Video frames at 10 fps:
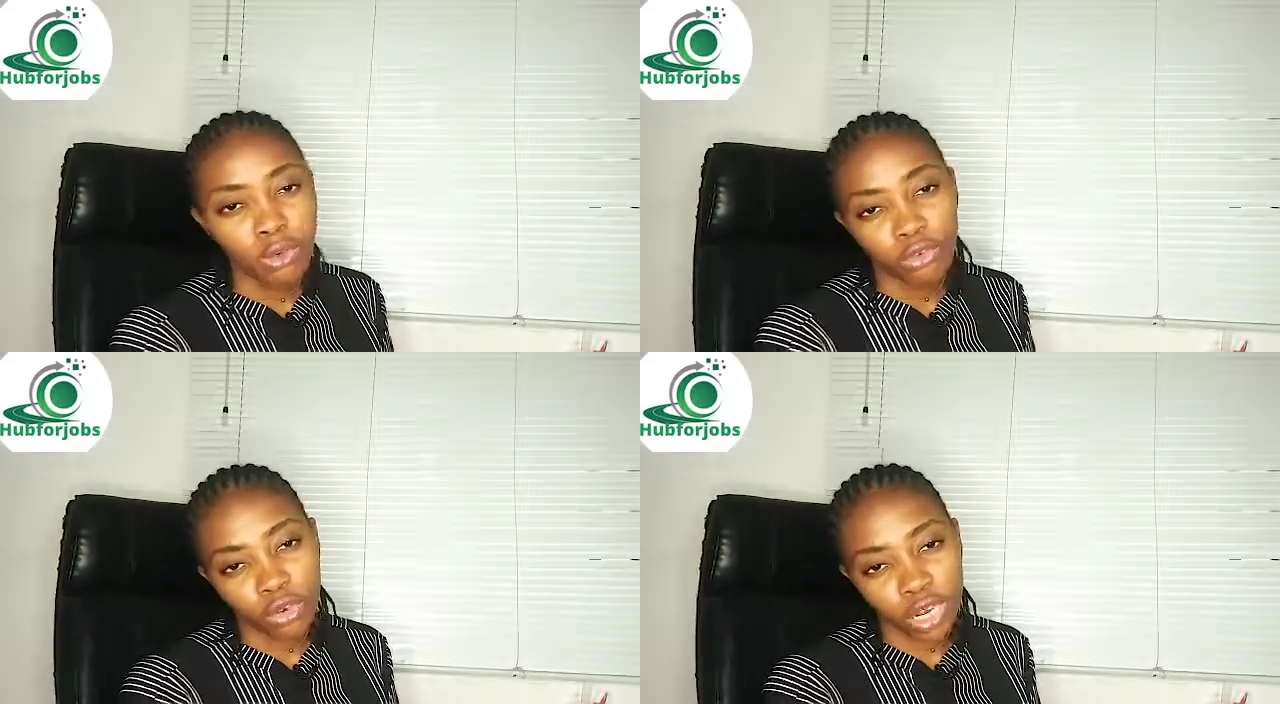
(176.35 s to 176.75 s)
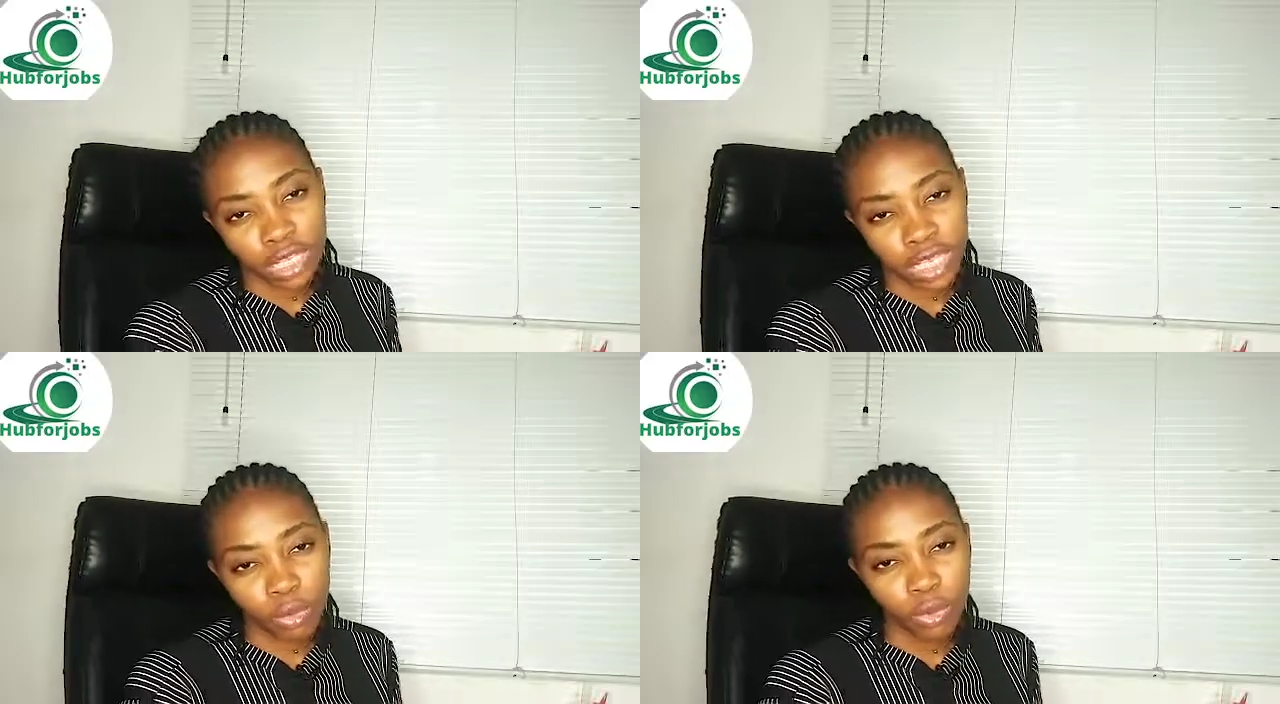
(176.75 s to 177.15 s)
For
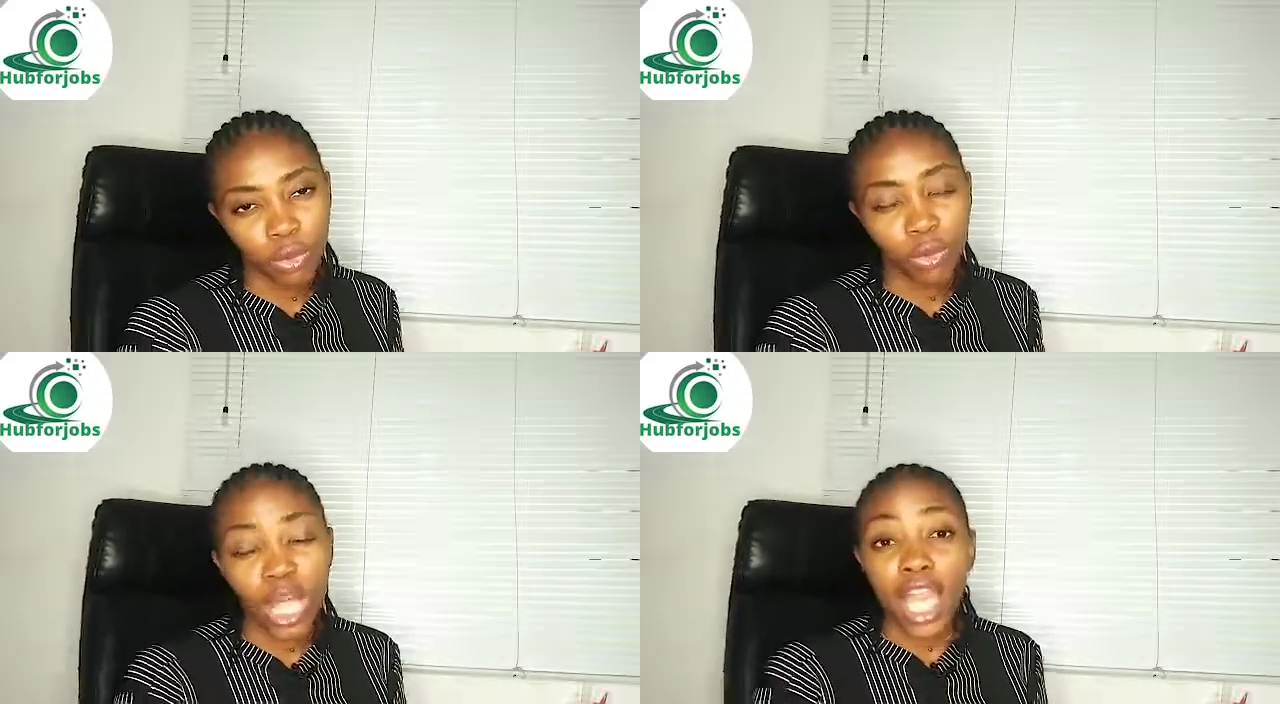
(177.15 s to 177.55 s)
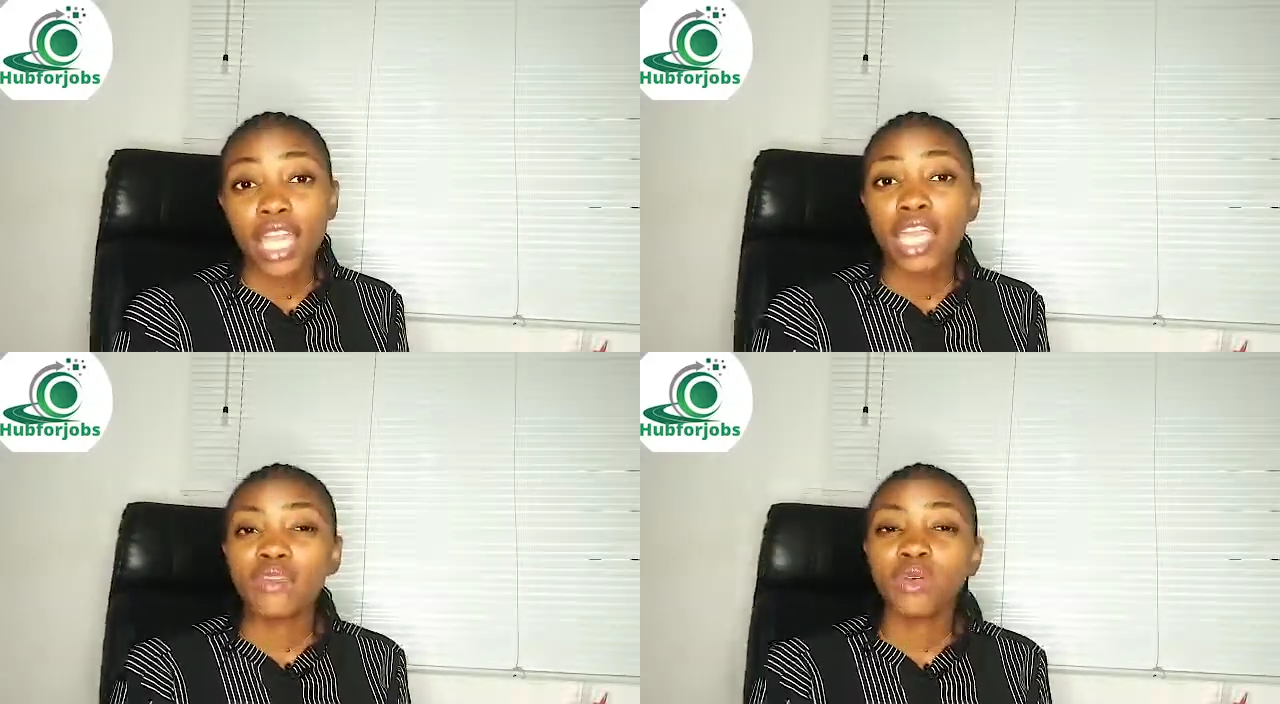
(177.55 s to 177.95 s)
example,
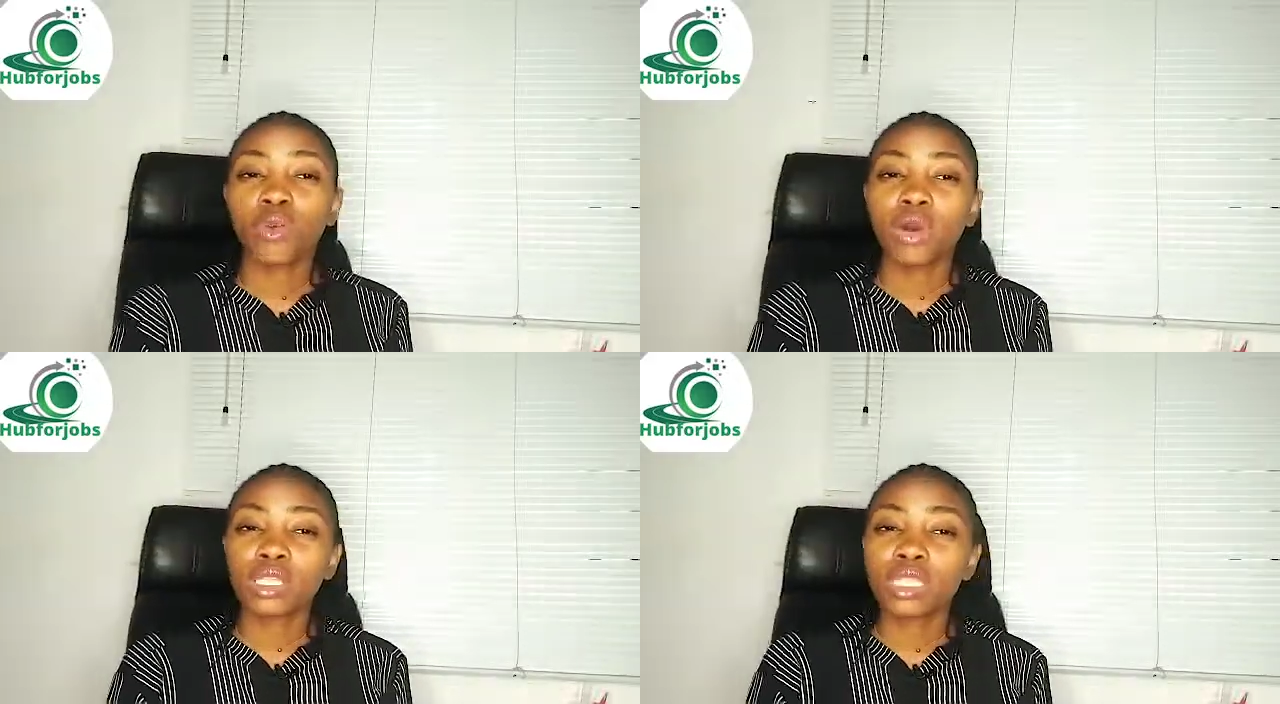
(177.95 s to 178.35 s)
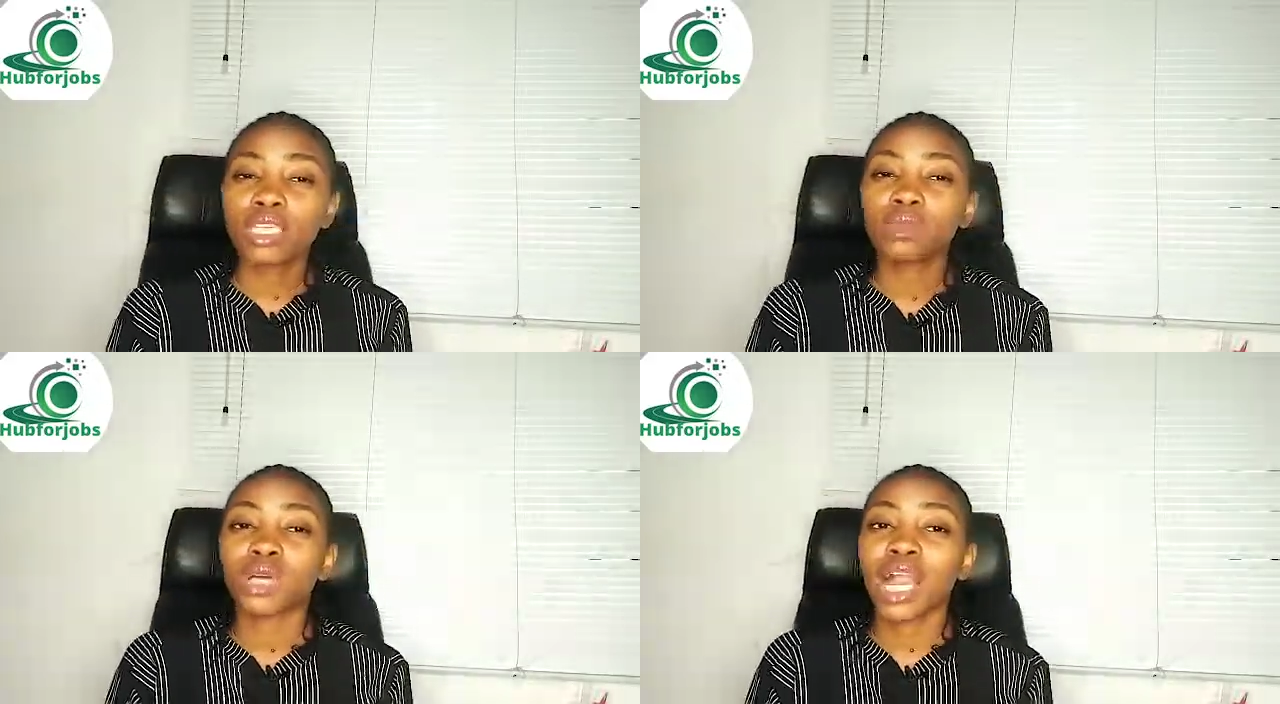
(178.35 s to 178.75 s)
if you want
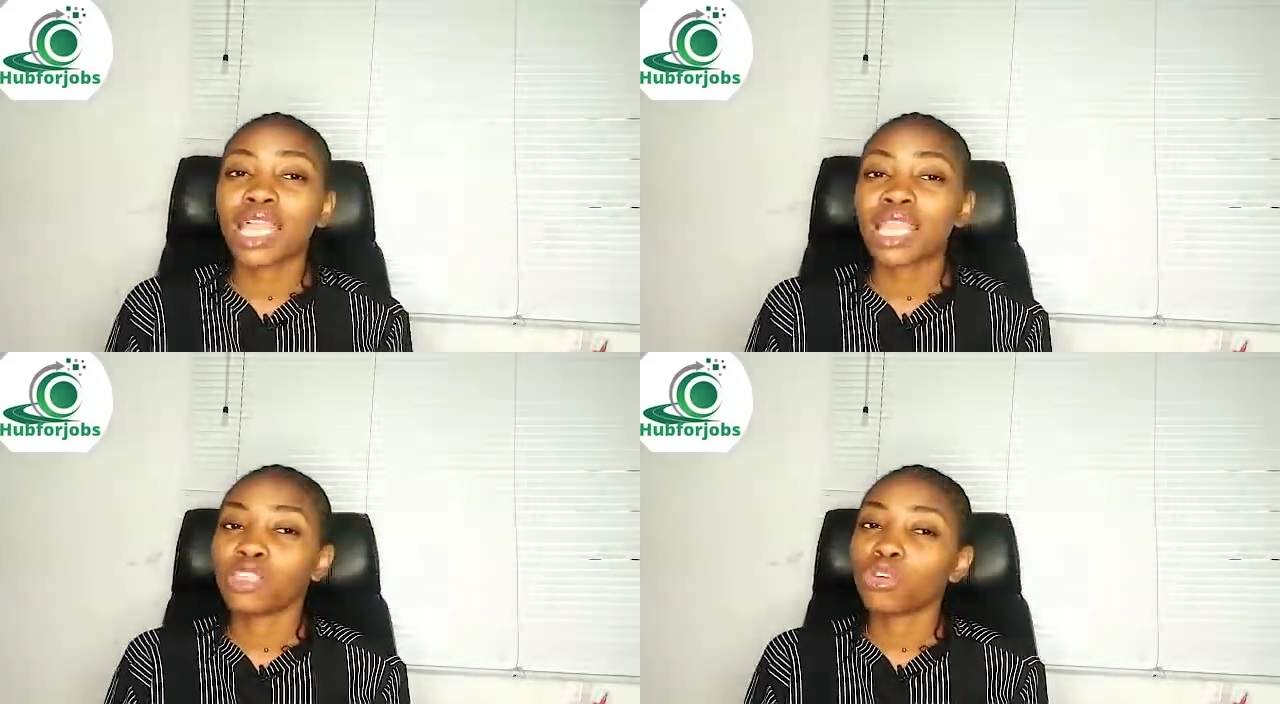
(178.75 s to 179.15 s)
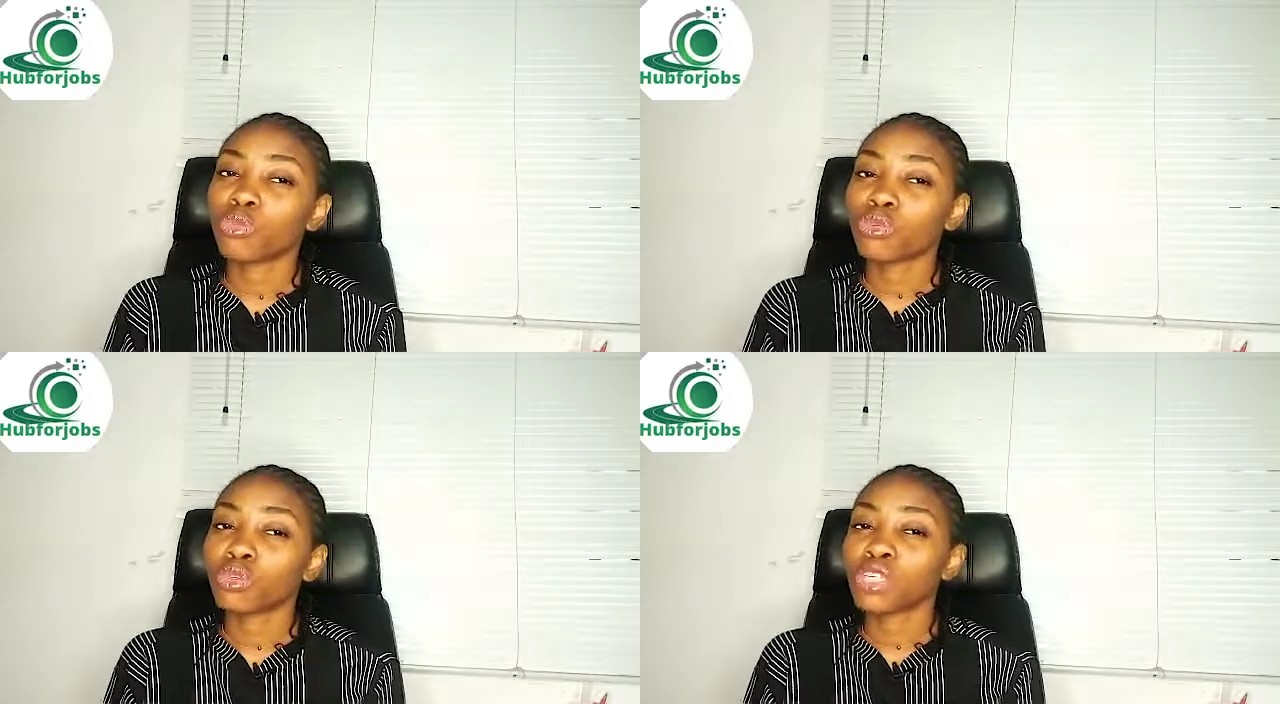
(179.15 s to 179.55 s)
them to highlight your
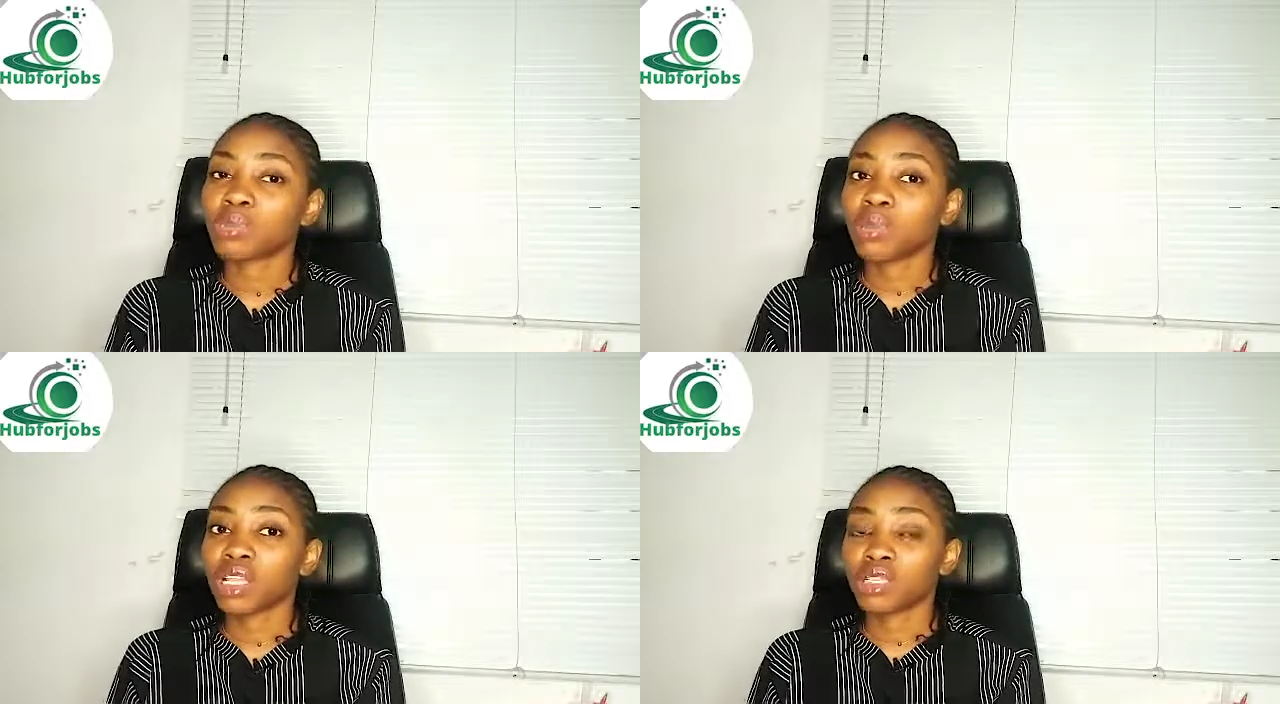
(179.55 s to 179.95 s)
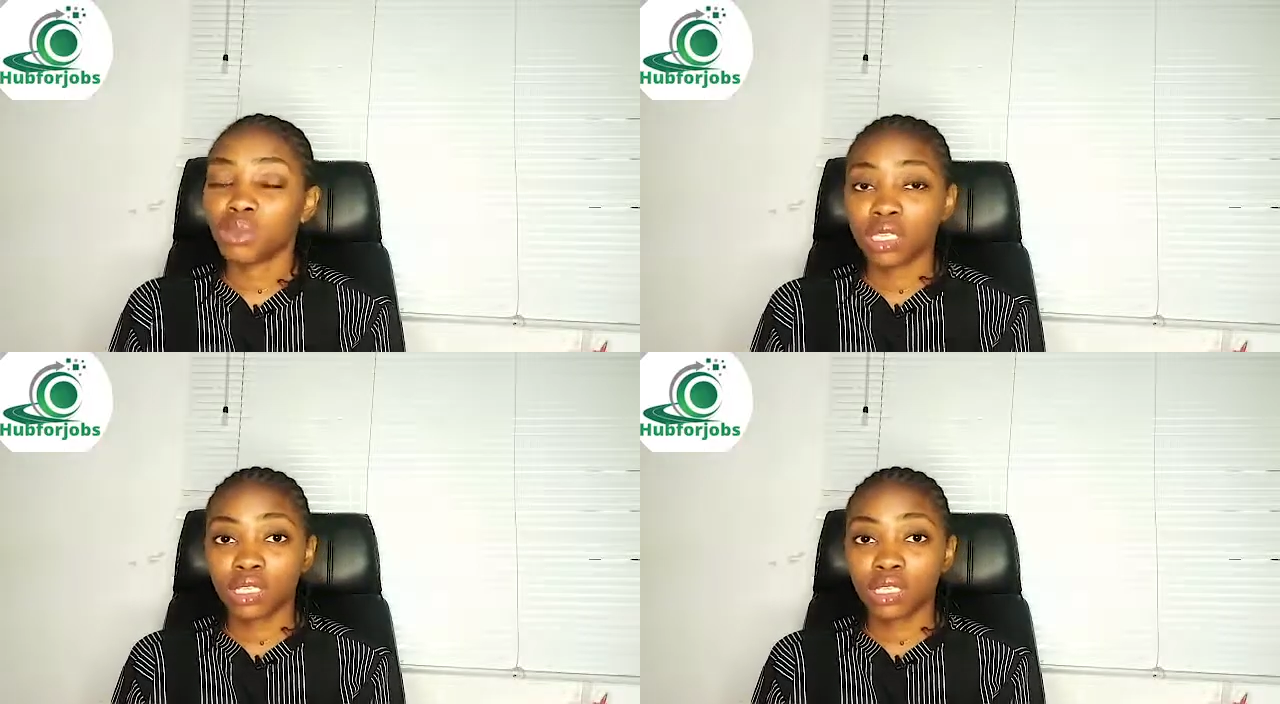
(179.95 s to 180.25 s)
project management